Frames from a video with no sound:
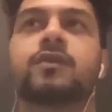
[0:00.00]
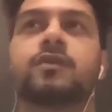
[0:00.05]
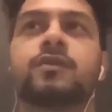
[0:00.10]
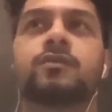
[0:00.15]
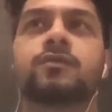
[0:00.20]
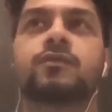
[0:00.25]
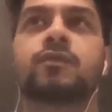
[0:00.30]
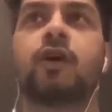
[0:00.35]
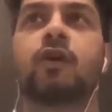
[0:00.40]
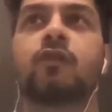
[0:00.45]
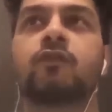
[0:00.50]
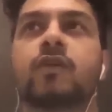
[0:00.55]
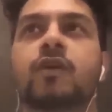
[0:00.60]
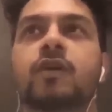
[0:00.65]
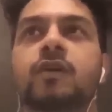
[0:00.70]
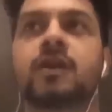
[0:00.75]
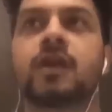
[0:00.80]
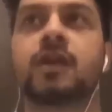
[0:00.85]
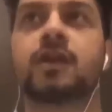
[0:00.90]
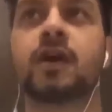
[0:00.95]
it is of
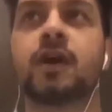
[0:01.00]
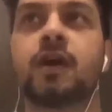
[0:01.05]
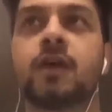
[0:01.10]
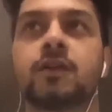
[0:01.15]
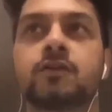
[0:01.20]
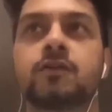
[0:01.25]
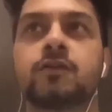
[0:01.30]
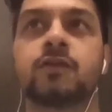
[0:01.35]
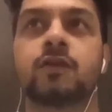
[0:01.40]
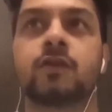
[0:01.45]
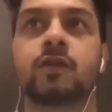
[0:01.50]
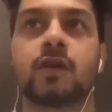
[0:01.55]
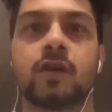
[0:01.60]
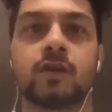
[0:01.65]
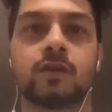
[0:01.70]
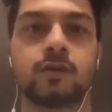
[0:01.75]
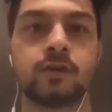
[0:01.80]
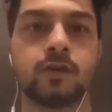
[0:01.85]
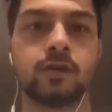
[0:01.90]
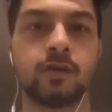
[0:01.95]
a data engineering
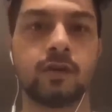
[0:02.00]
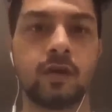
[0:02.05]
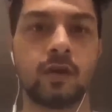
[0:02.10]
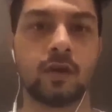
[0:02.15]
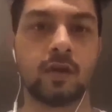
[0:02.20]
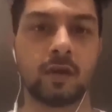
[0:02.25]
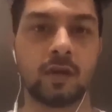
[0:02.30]
intern.